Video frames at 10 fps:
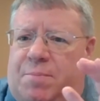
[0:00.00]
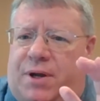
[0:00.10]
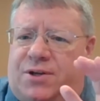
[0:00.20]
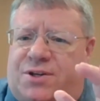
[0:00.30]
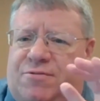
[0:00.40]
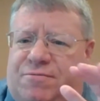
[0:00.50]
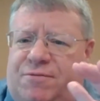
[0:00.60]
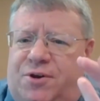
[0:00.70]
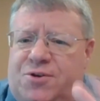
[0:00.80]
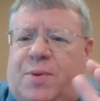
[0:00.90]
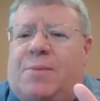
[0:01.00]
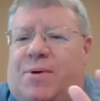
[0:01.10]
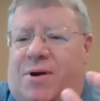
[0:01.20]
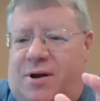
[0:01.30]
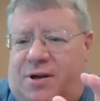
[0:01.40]
bunch of
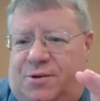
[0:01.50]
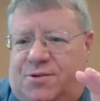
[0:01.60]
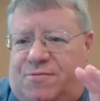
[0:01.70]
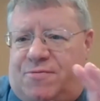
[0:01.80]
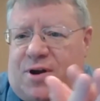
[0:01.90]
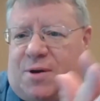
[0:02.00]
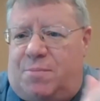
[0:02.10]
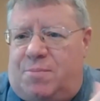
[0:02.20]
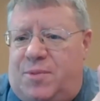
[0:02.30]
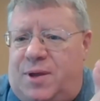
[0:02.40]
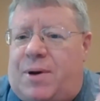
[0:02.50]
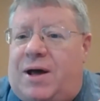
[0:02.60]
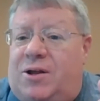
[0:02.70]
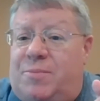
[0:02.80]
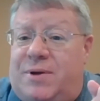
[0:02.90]
newspaper articles from the
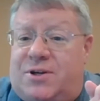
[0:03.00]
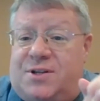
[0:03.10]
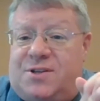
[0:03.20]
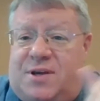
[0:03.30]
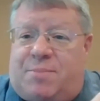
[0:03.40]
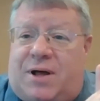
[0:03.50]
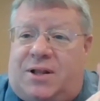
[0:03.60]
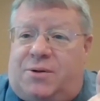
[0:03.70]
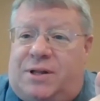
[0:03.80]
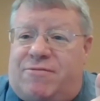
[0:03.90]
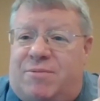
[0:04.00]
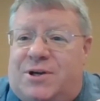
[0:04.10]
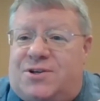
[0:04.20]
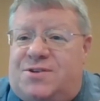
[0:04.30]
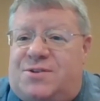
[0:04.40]
Apollo missions, the Apollo 11
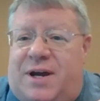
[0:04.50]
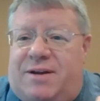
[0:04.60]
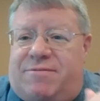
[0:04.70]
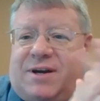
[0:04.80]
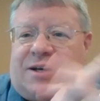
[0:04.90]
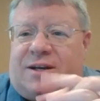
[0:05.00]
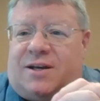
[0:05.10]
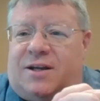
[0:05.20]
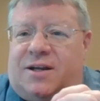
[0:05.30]
missions. So I've gotten